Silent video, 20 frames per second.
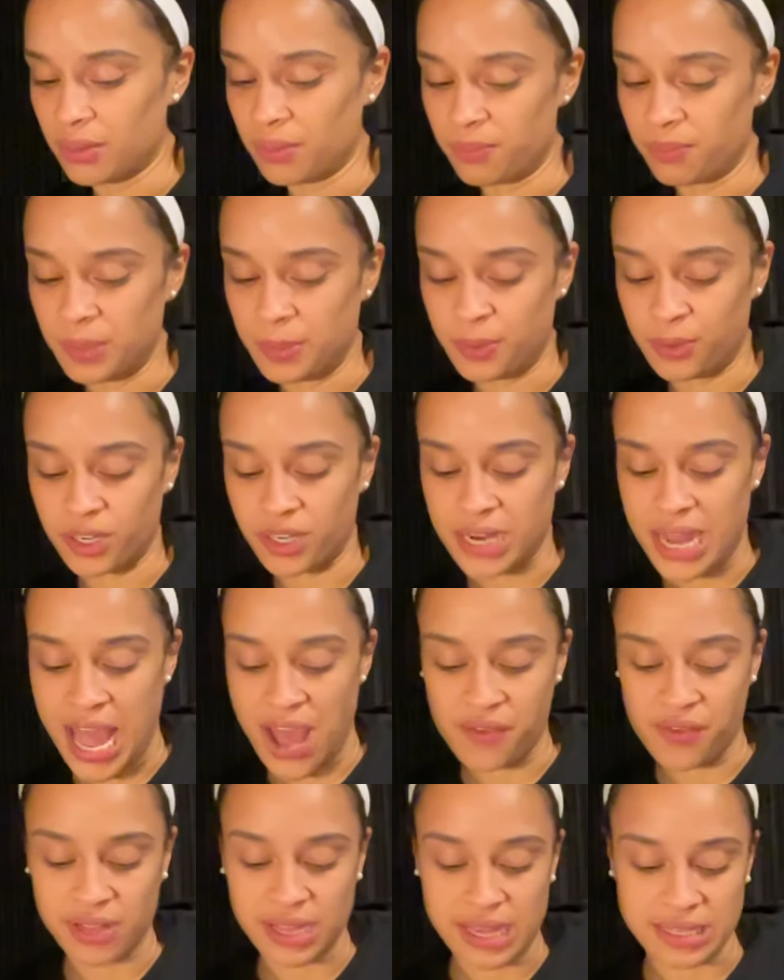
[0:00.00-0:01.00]
people are going to
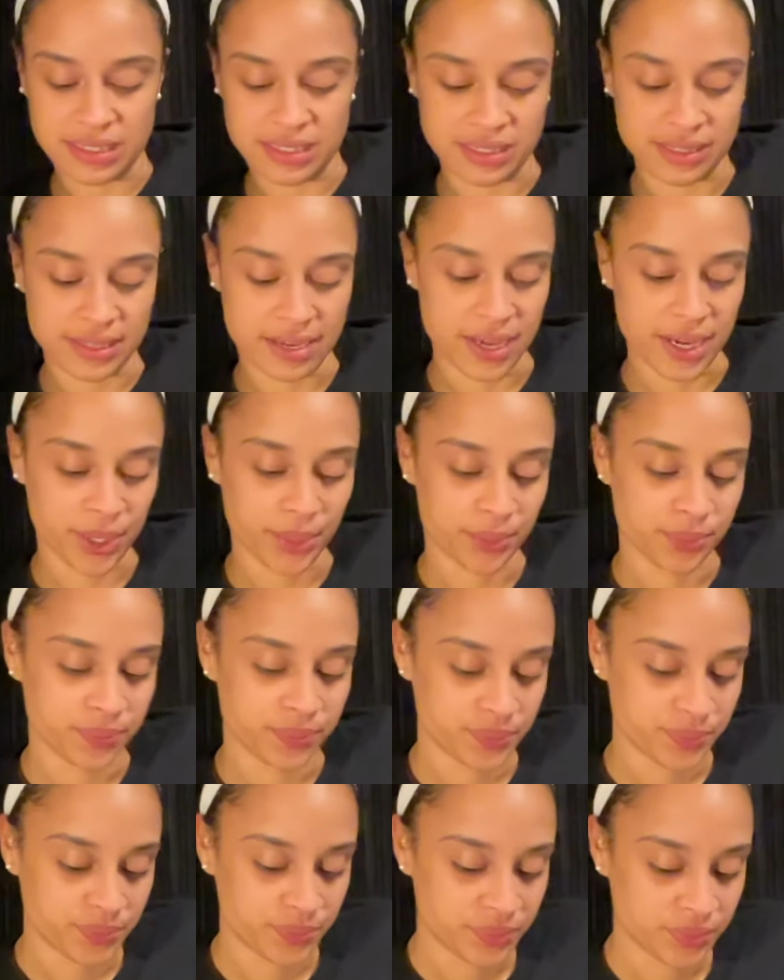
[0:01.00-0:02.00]
have a lot to say.
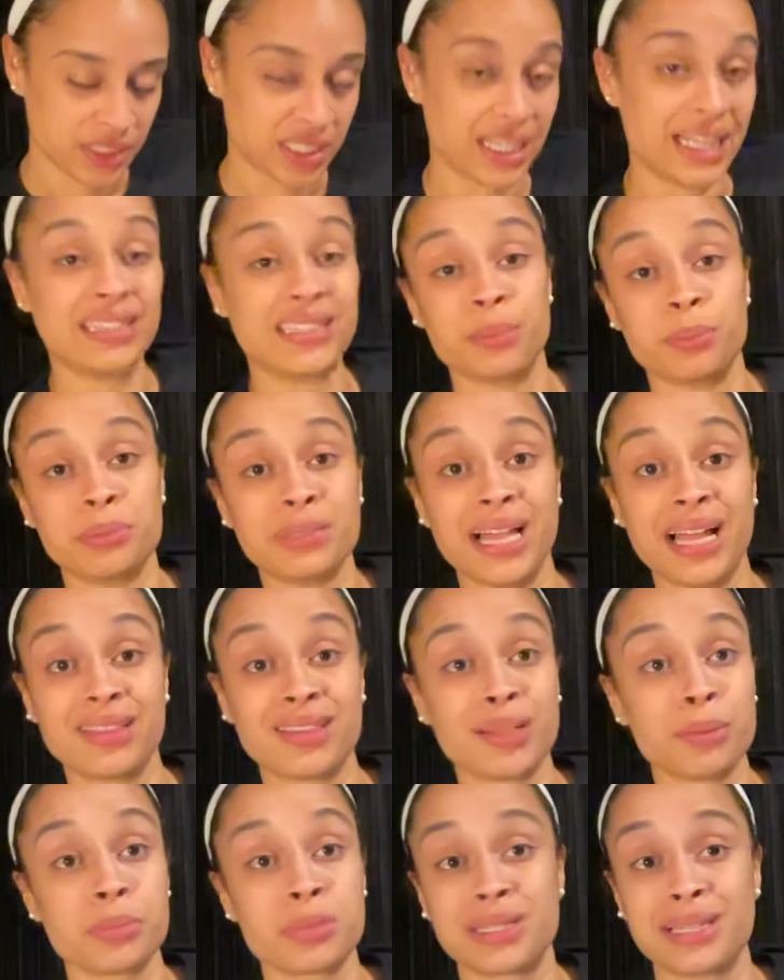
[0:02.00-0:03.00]
Let them, let
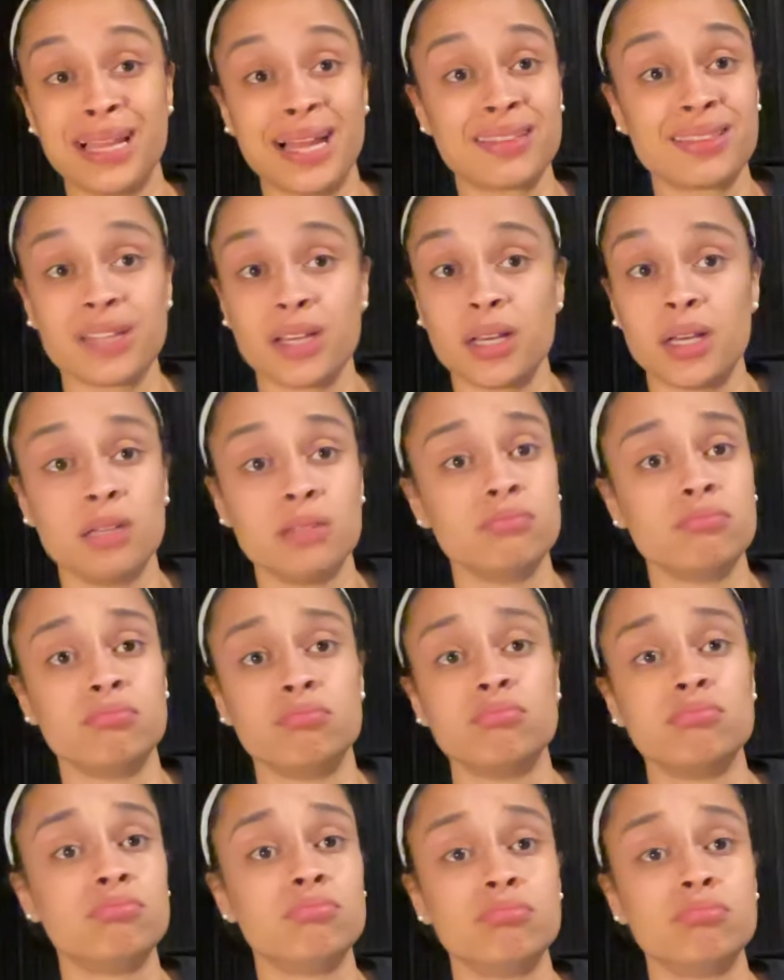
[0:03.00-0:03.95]
them, let them.